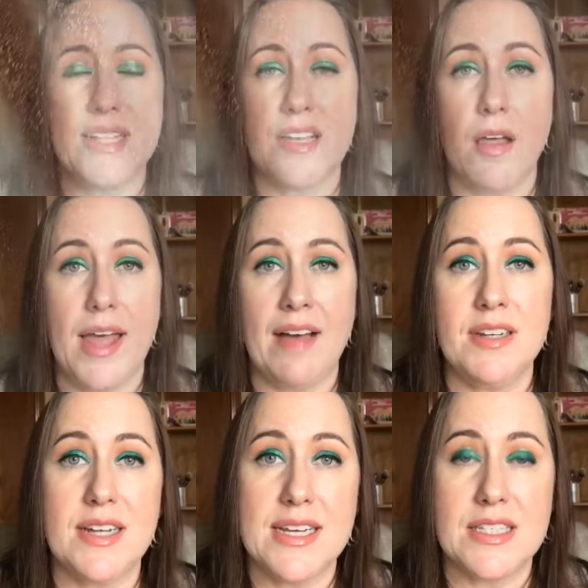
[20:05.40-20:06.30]
that's all I have
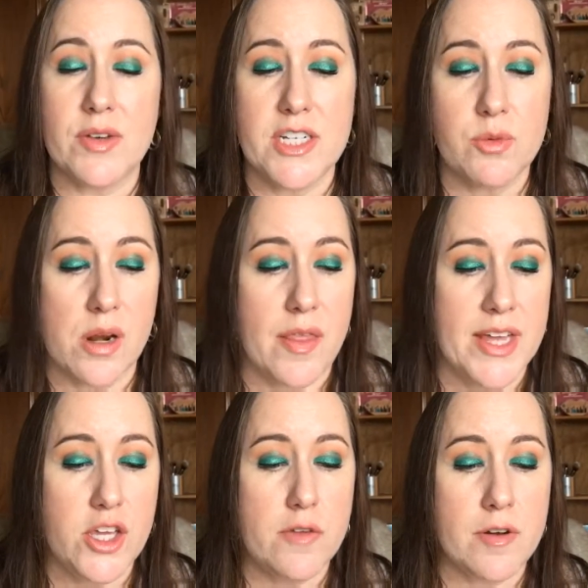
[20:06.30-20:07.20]
today. So I just want to
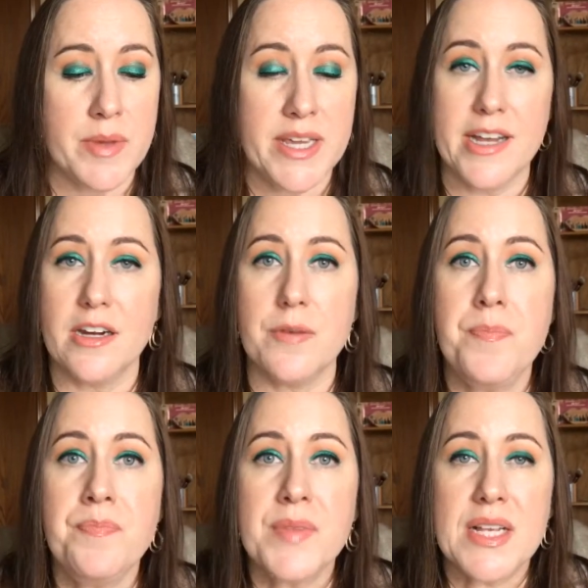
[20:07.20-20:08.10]
thank you for being here
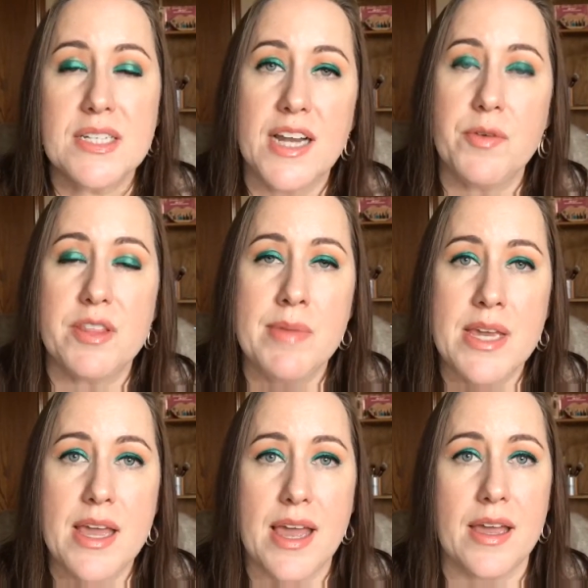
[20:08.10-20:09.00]
today with
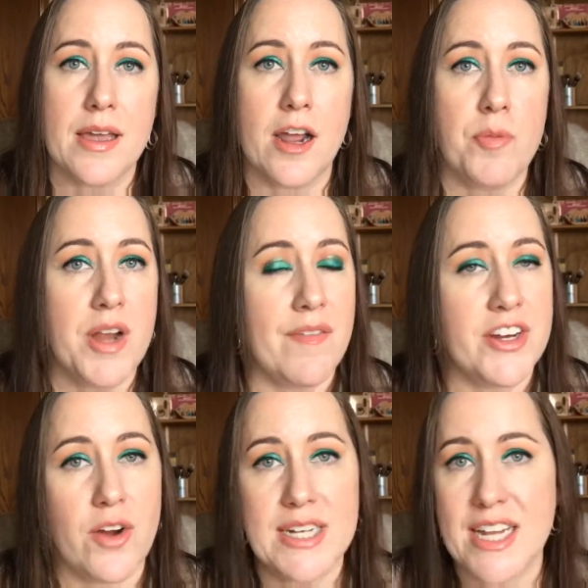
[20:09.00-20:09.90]
me. And I hope you're having
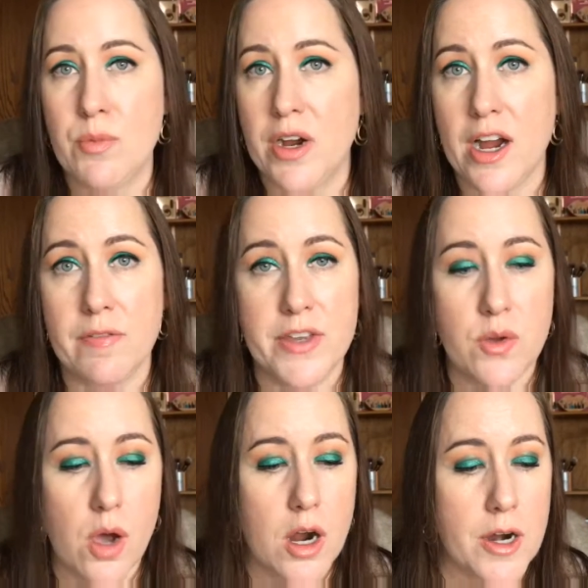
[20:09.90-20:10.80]
a great day wherever
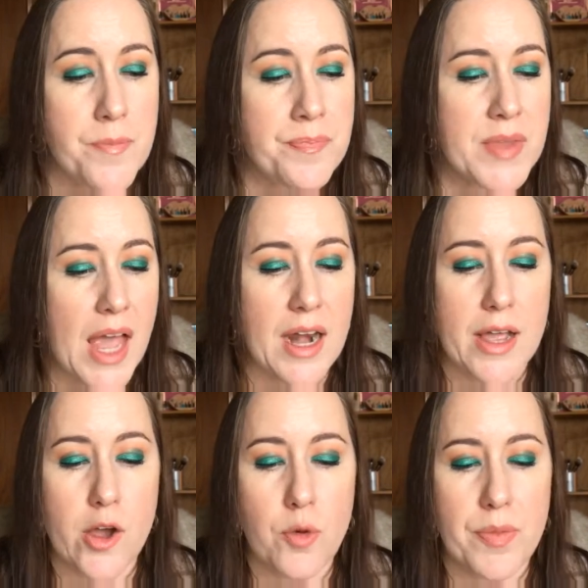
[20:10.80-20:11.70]
you are. And I
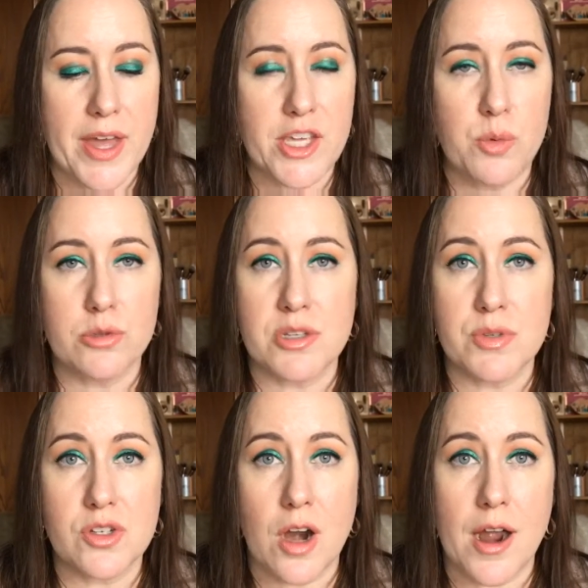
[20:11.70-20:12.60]
hope that you will
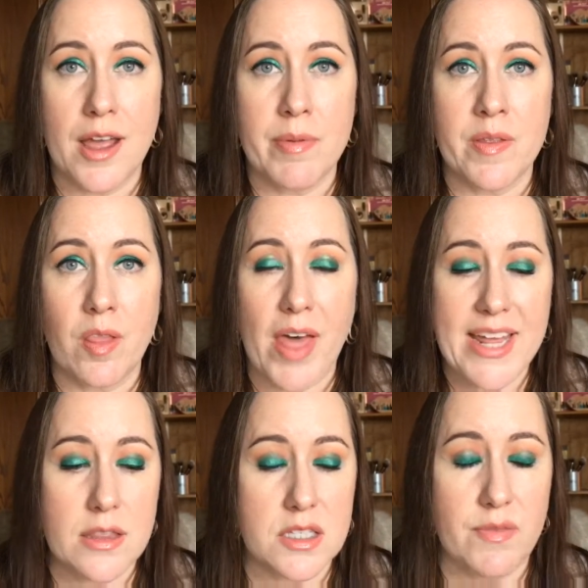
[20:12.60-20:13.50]
subscribe and
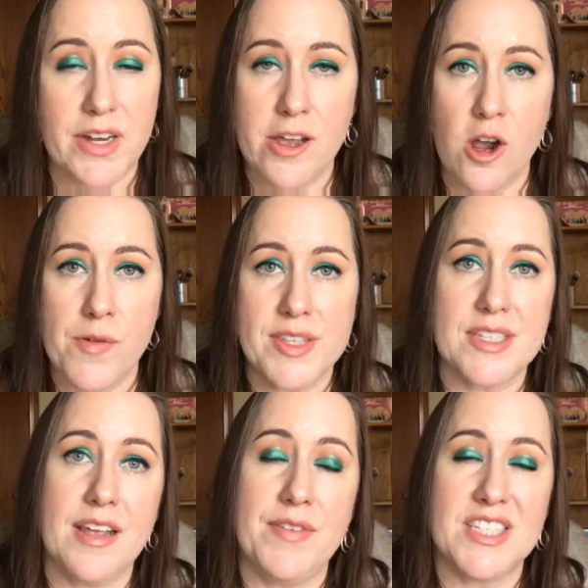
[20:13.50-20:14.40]
like this video if
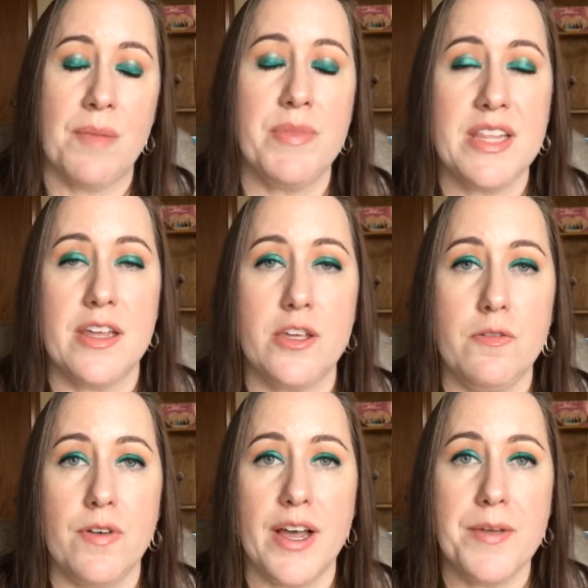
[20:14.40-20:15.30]
it's, if it's something that you
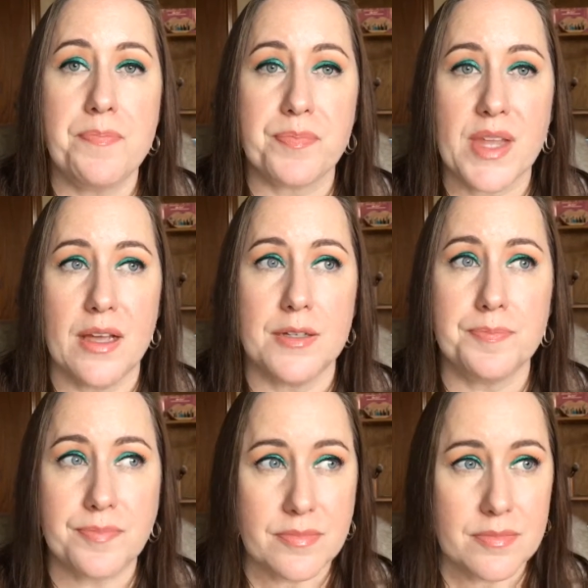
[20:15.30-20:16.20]
find um,